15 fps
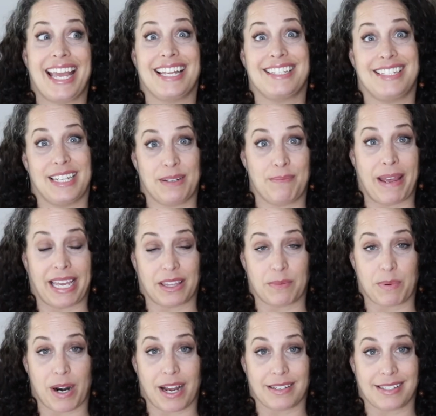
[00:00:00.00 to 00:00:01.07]
it did make the
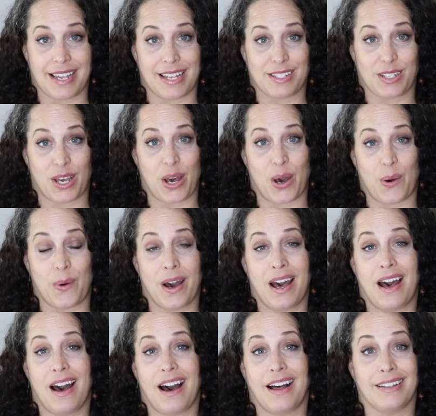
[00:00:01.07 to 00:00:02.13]
process go
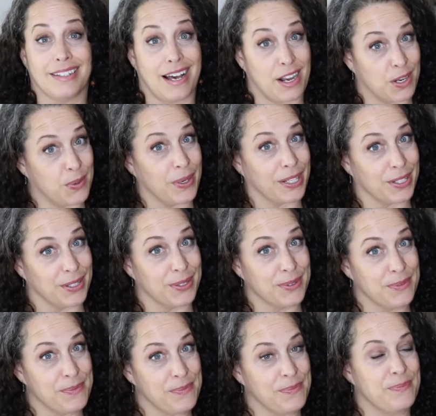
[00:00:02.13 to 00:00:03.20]
a lot
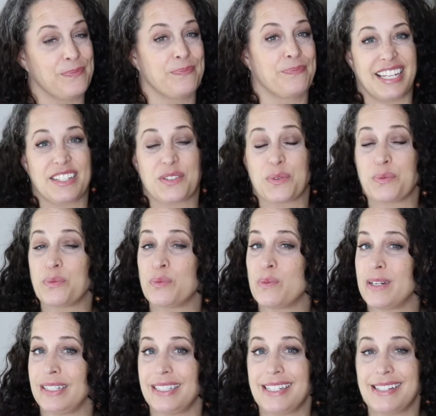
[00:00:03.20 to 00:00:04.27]
quicker. It's a
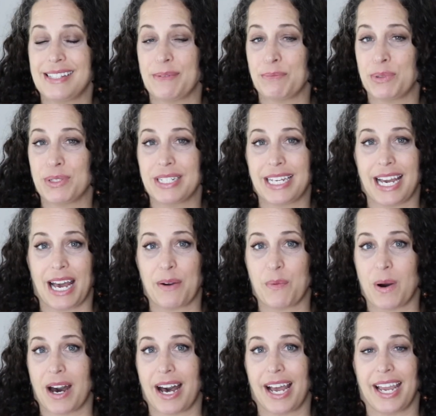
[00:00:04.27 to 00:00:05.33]
really simple
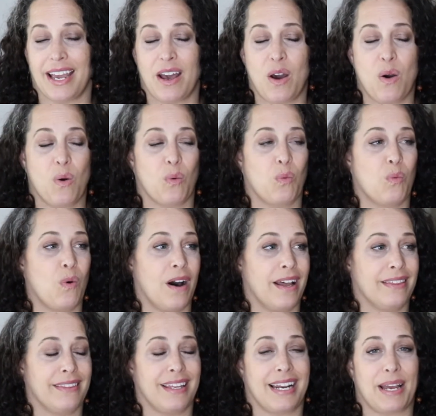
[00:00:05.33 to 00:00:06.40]
DIY,
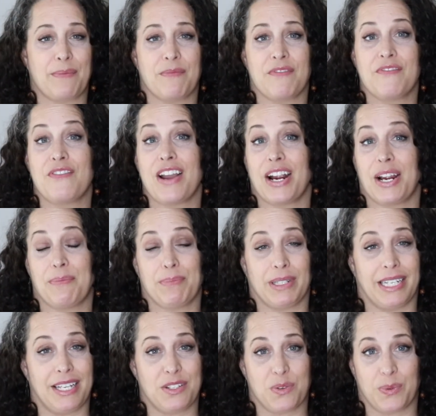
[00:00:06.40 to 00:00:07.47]
one that I'm very
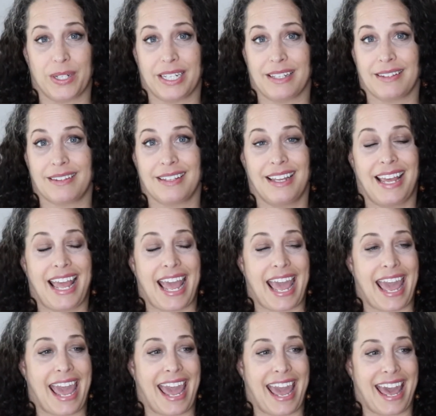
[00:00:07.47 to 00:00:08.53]
pleased with,
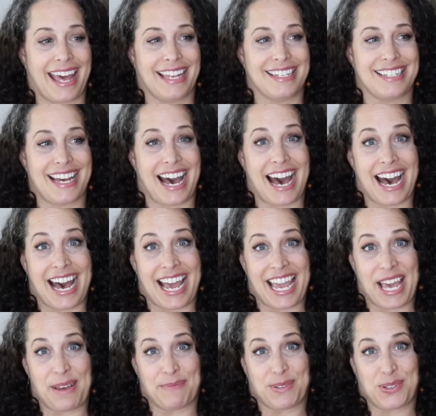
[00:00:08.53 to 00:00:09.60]
and
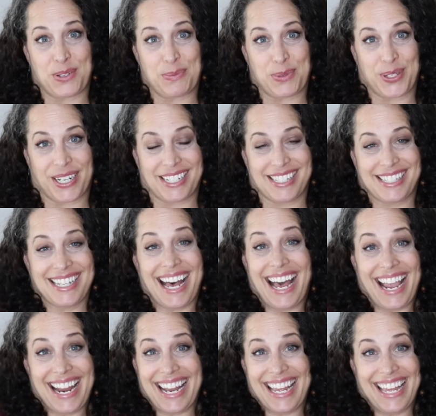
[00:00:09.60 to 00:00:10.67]
I am super
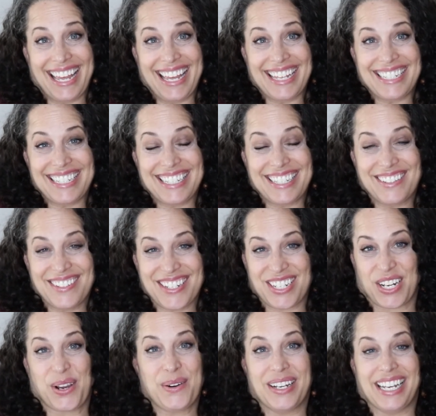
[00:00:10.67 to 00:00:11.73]
excited to
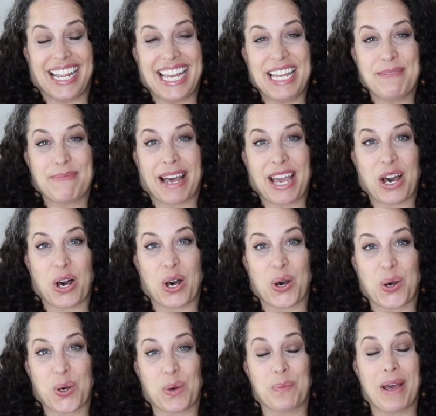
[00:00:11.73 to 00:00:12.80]
show it in my
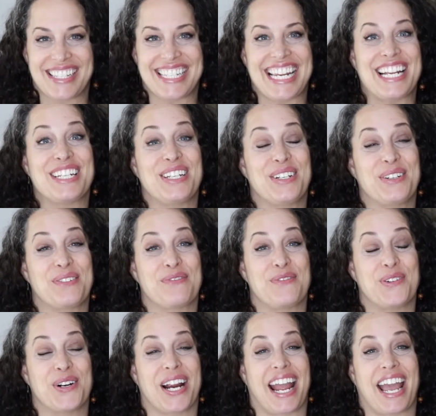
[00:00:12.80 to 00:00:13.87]
home. Stay tuned
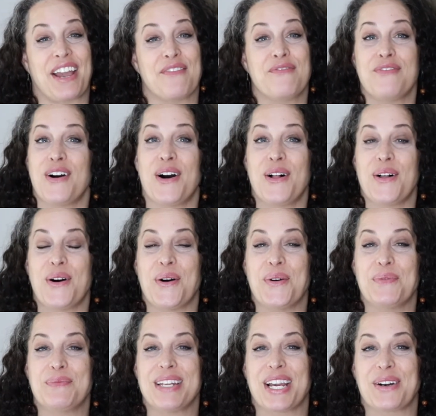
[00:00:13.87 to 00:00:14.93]
for a fall
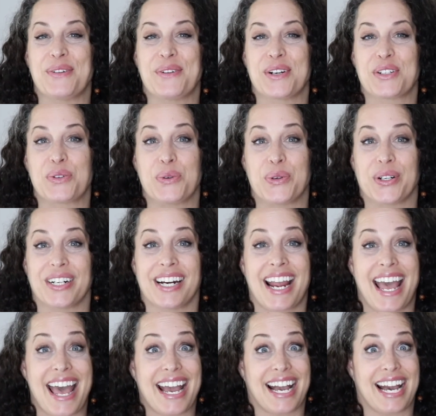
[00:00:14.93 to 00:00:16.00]
home decor tour
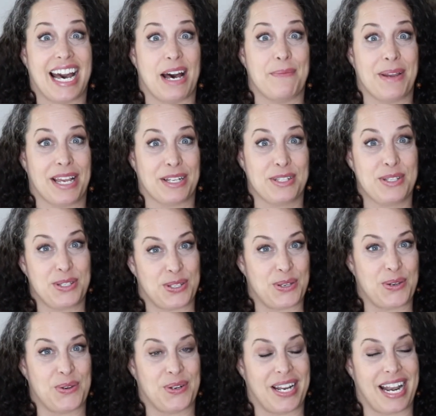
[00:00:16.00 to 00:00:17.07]
coming
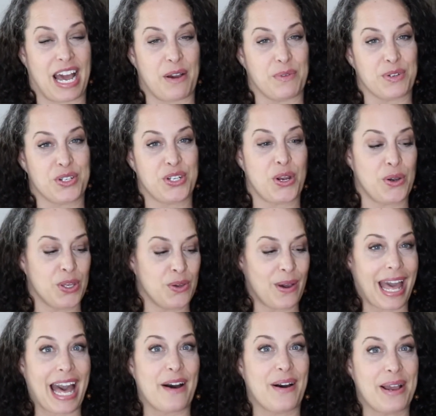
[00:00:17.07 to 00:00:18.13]
soon, and I will show you
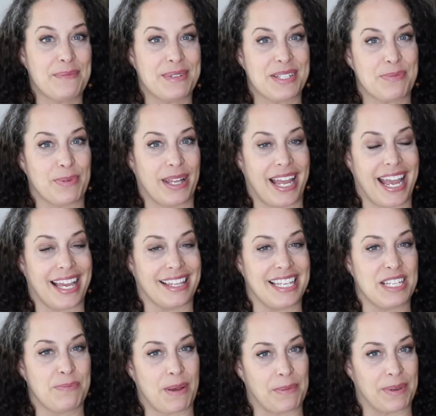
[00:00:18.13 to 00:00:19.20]
how I'm displaying
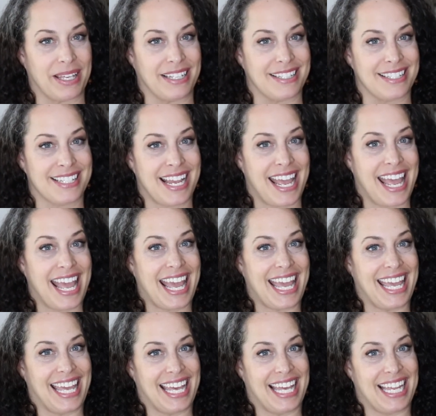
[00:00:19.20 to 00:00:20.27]
these pumpkins
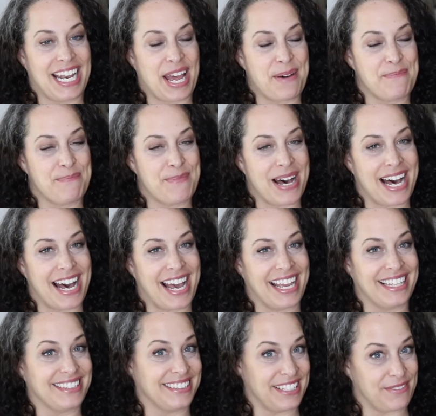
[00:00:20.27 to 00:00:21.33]
in
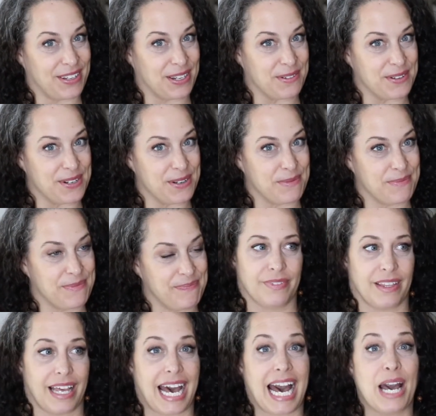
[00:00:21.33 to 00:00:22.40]
my living room.
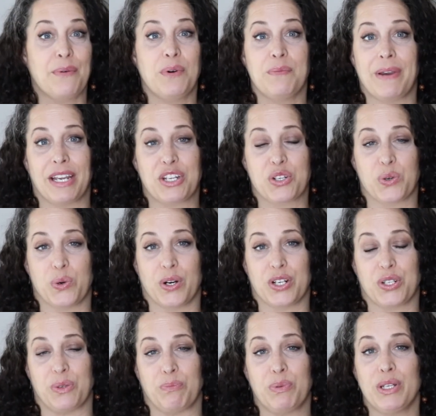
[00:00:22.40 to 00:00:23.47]
I will make sure
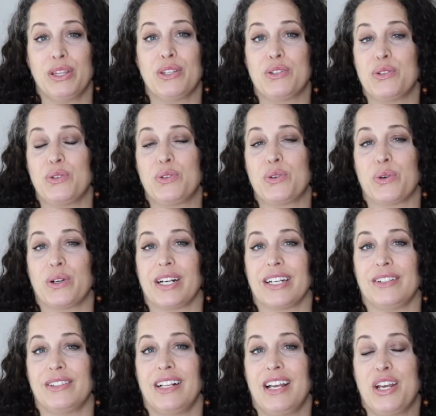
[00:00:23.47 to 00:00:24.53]
to put the
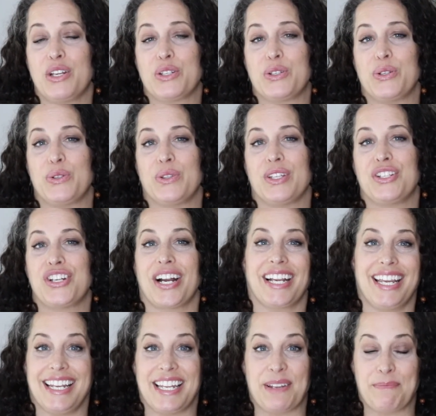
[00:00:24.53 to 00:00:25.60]
tutorial to the
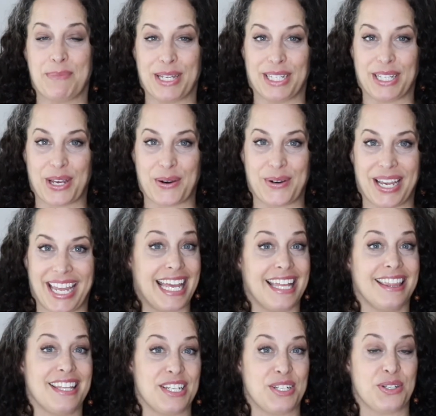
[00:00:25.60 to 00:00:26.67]
Chunky Knit pillow
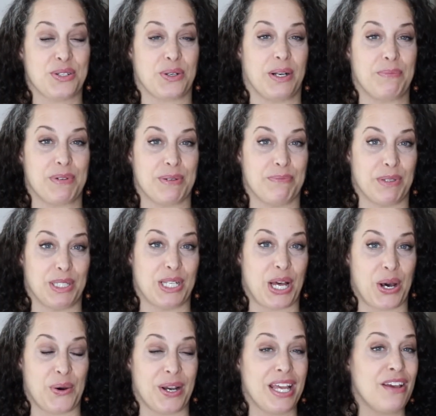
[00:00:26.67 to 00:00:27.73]
in the description
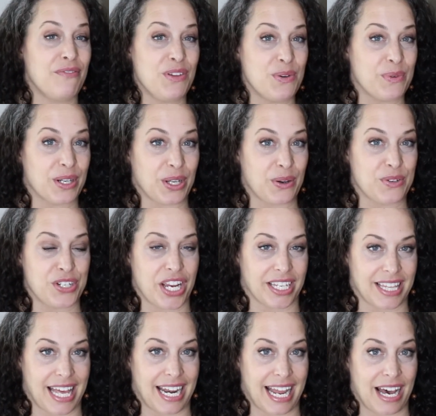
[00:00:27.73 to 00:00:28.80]
below if you want to go
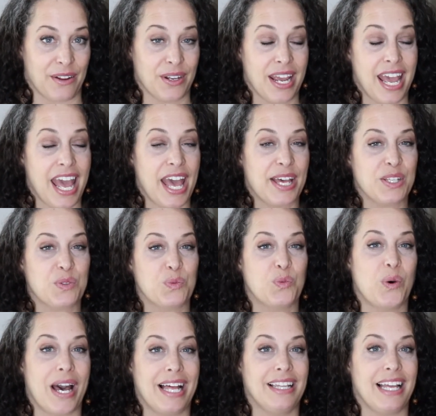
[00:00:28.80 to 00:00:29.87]
check that out, as
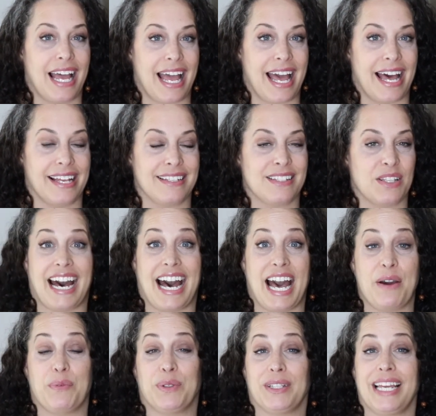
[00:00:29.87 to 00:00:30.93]
well as
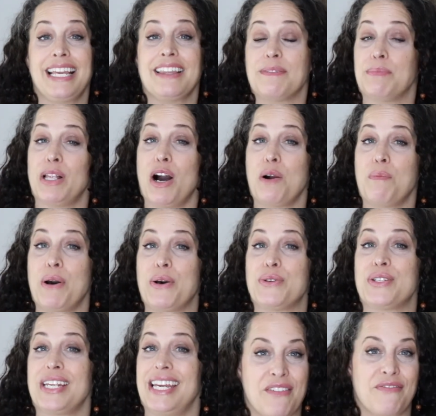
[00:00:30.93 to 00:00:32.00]
I will link the blog
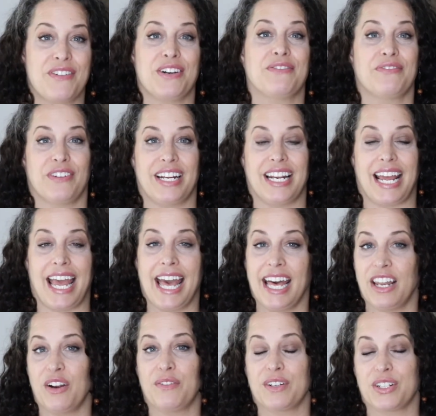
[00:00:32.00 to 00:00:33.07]
post. Feel free to
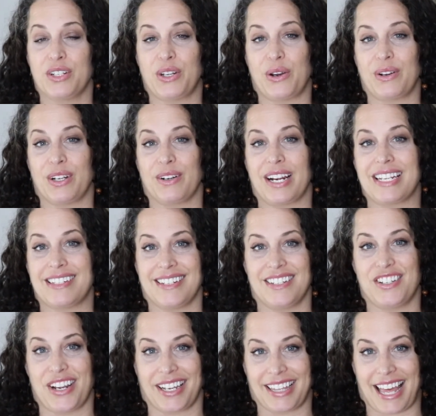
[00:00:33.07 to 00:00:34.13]
head over to Note and Grace to
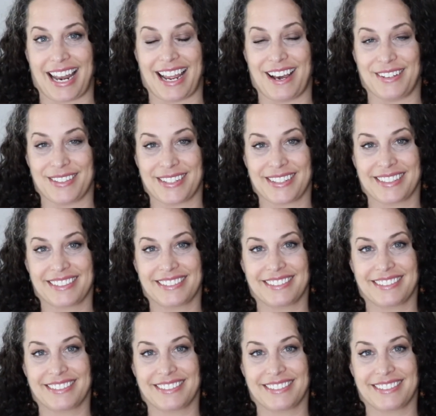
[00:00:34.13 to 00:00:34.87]
check that out.